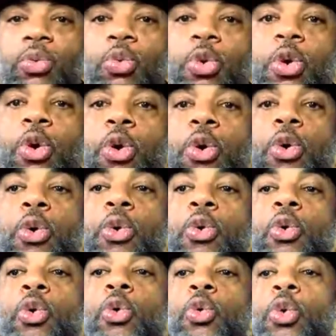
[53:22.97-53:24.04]

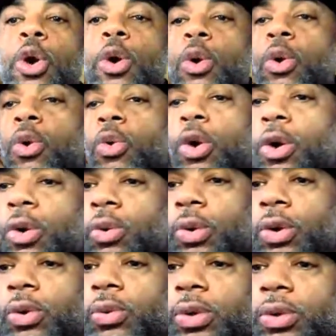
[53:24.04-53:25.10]
Woo, woo, woo,
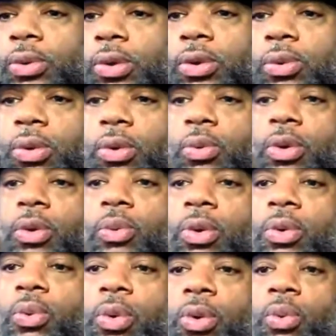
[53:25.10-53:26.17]
woo, woo, woo,
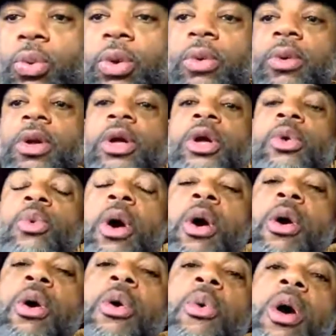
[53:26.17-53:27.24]
woo, woo, woo,
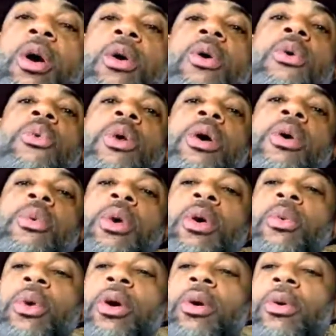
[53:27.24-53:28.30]

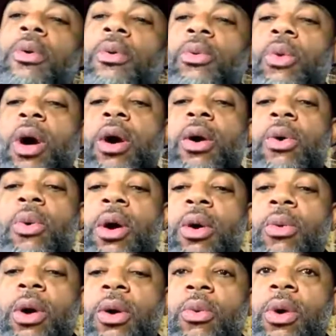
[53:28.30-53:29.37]
woo, whoa, whoa,
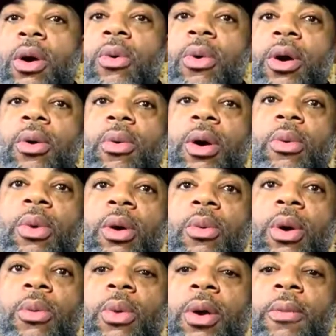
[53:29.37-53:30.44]
whoa, whoa, whoa, whoa, whoa,
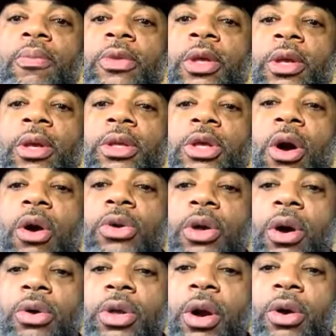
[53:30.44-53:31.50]
whoa, whoa. Yo,
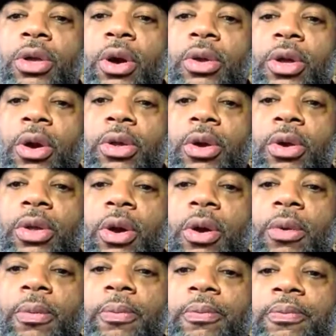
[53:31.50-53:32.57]
yo, yo, yo, yo, yo, yo.